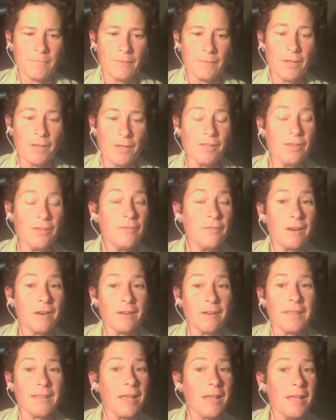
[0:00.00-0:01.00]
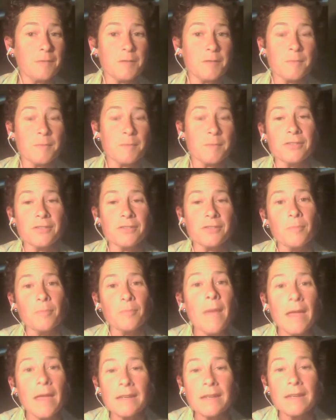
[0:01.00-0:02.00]
Well, you've already helped me a
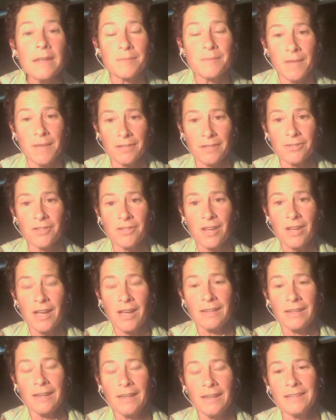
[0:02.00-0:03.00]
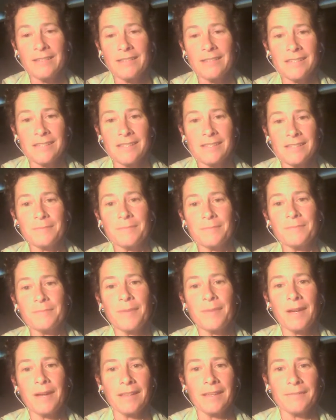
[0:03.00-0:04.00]
tremendous amount, John, just
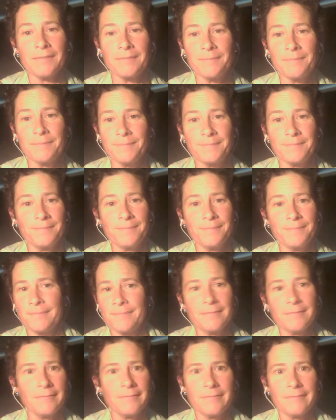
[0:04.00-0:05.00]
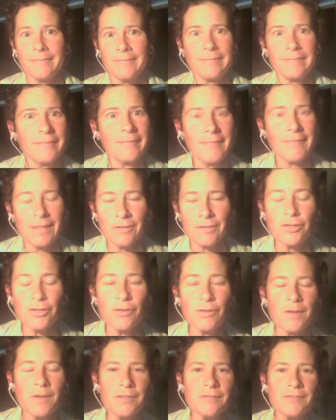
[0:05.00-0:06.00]
by
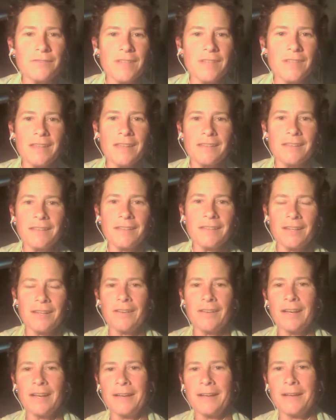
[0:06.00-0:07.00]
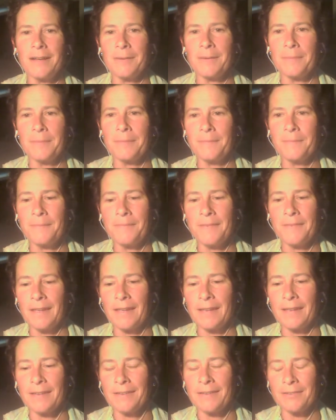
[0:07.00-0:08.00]
doing what you've done,
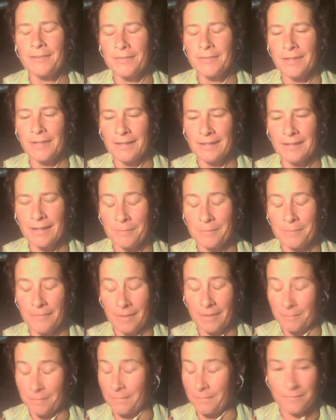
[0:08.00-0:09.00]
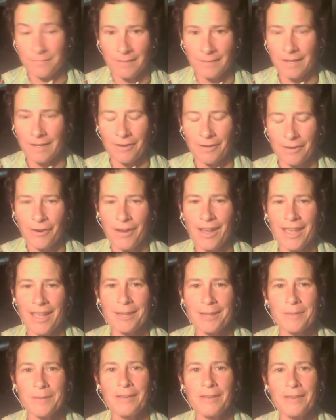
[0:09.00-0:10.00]
and I'm
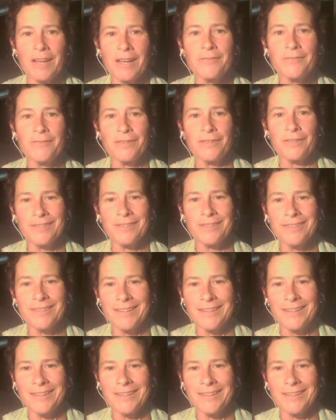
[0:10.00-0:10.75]
incredibly grateful.